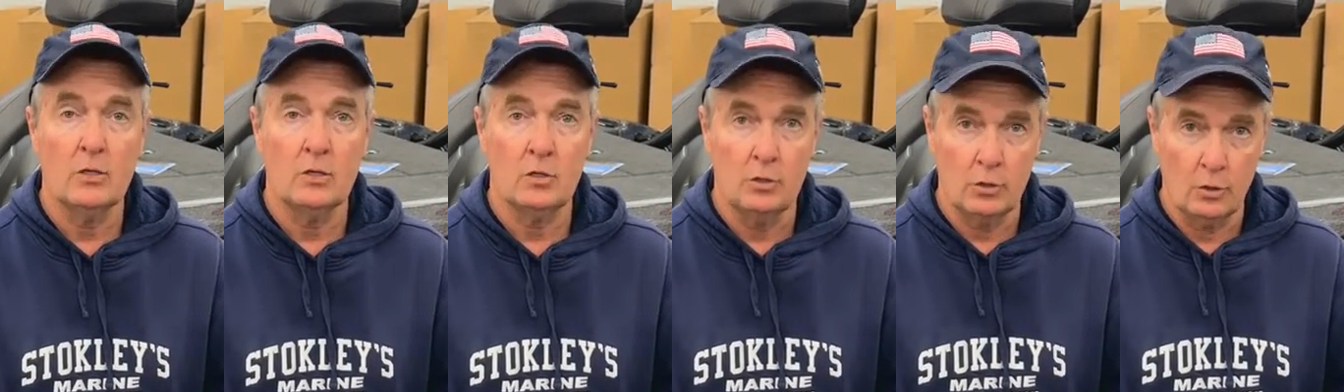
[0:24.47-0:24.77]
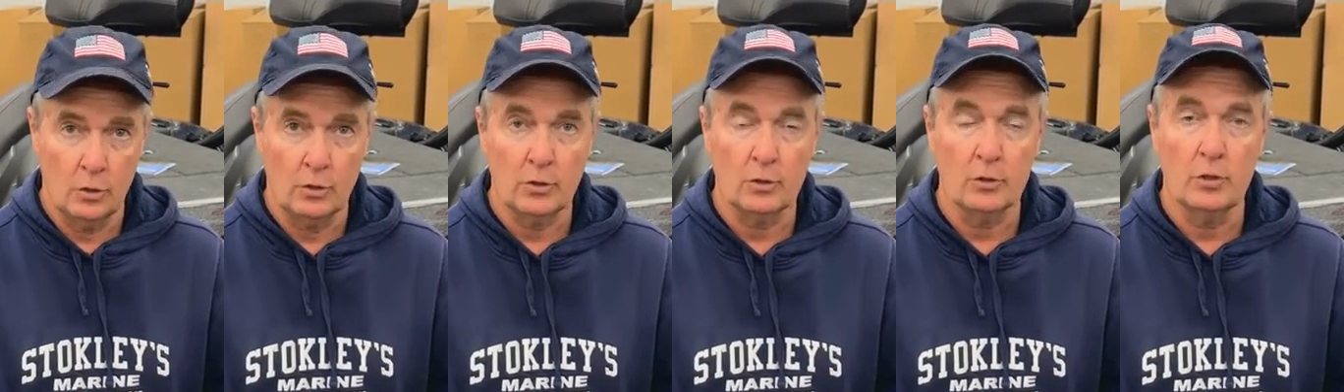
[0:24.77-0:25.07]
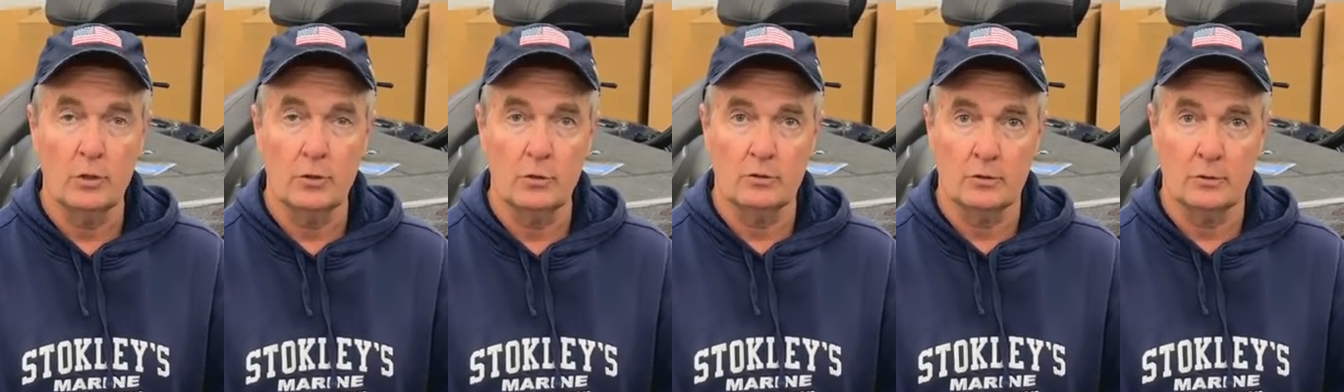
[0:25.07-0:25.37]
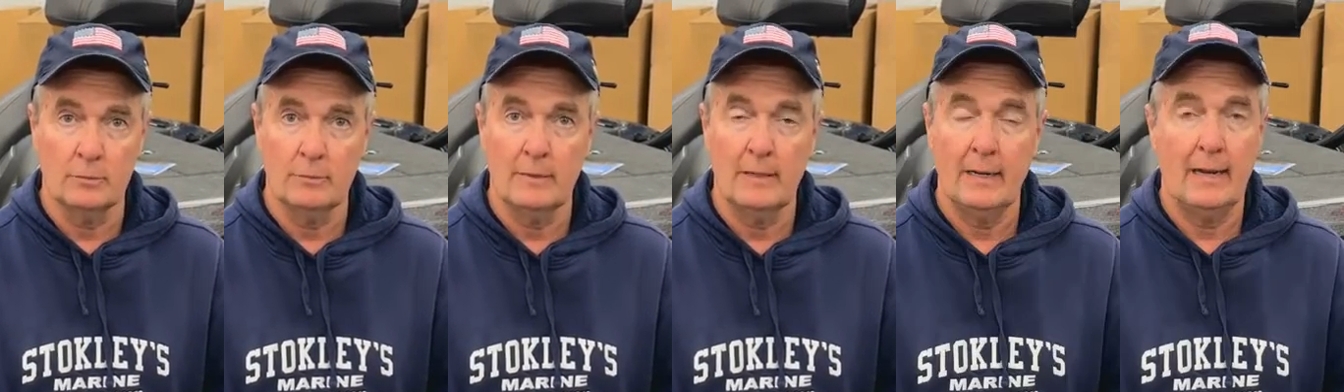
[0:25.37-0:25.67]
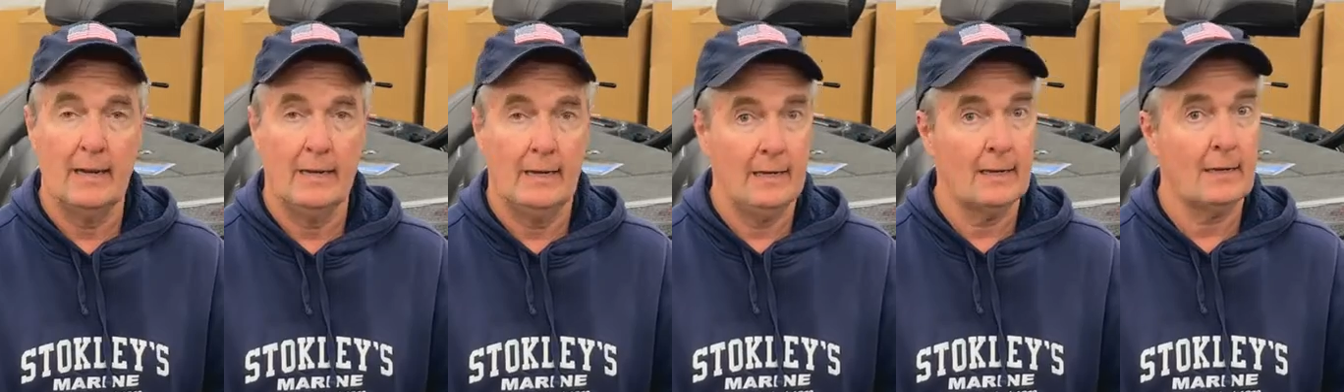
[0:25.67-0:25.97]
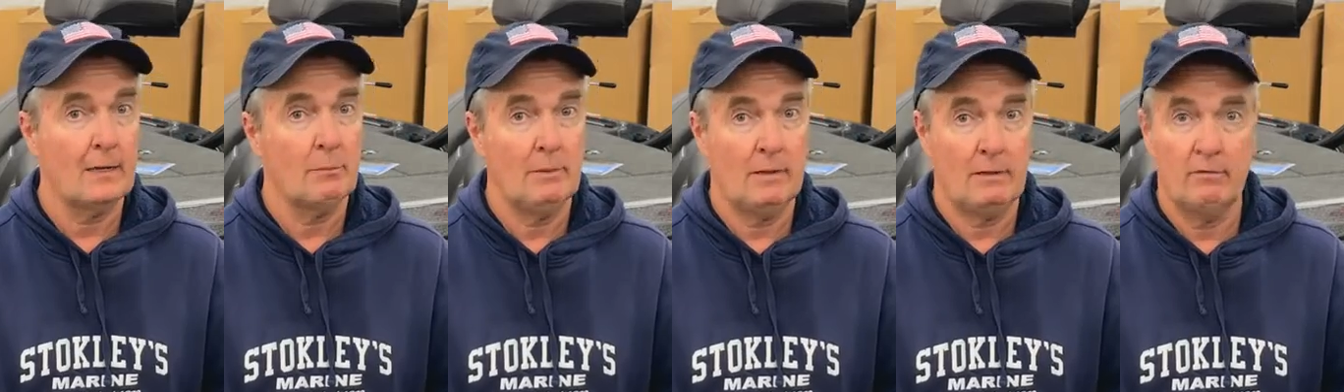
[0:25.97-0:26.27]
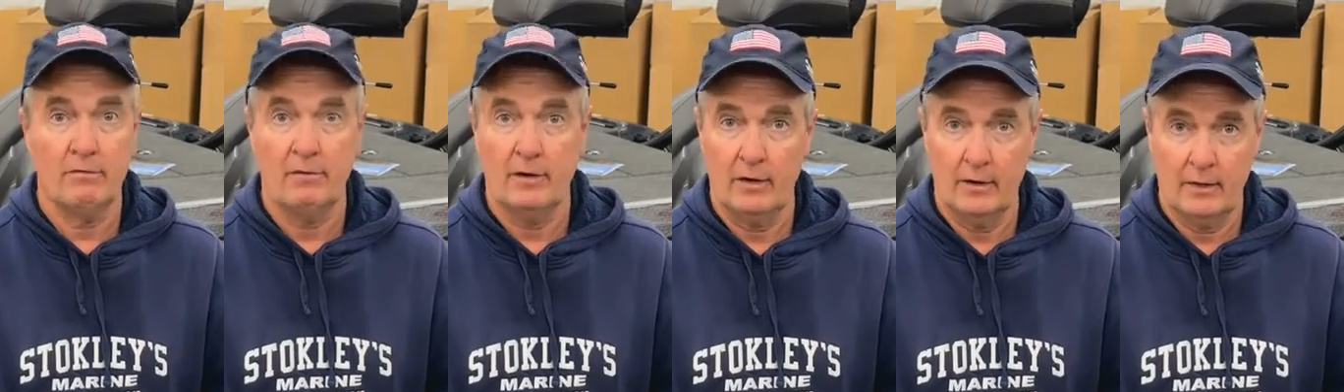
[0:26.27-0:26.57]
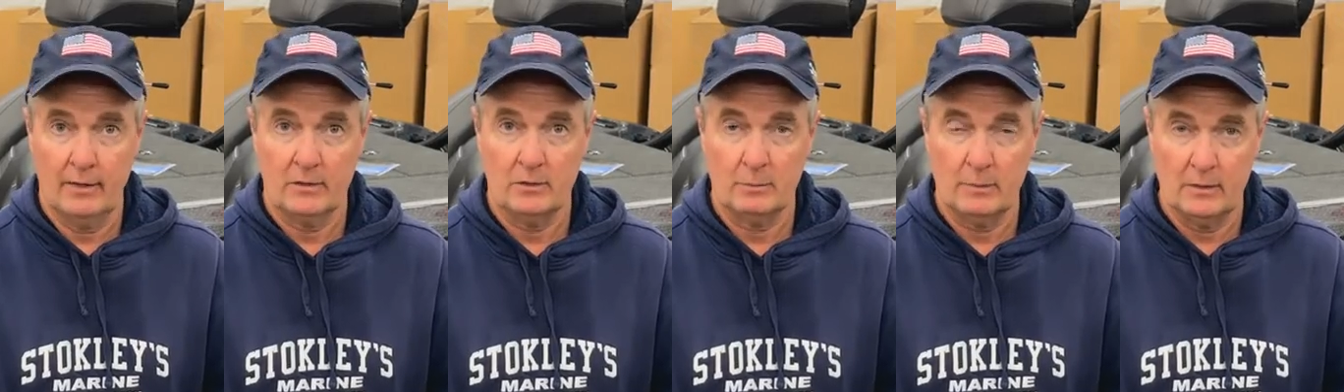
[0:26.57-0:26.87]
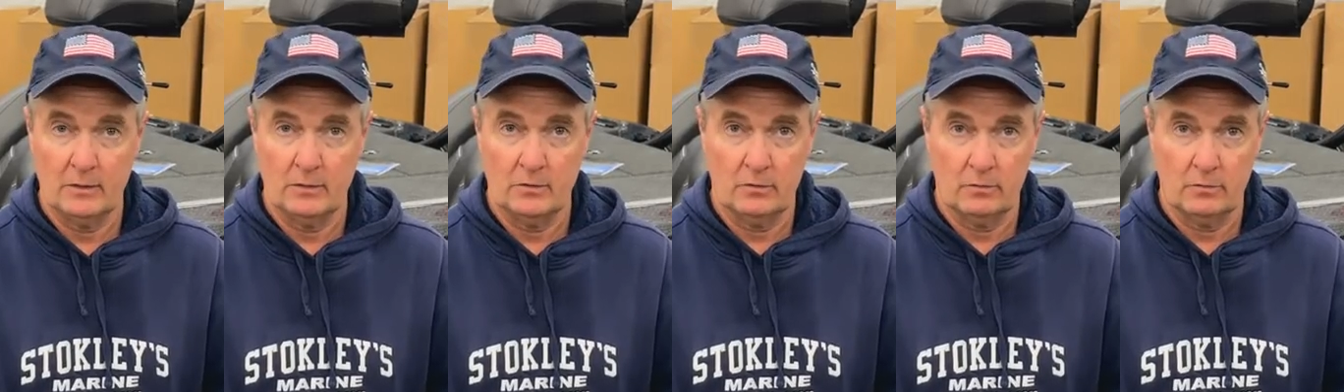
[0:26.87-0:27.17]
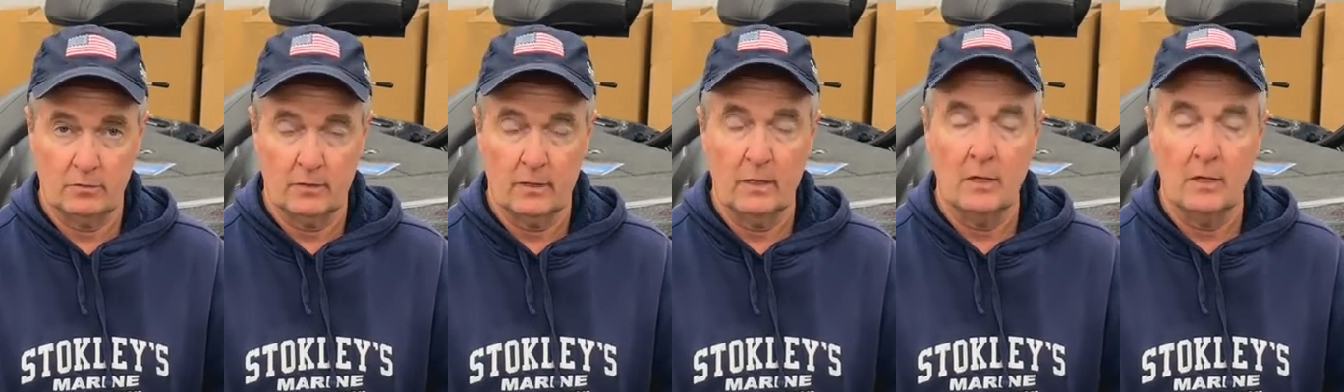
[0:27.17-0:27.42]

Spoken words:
you could lose them and it can be very expensive.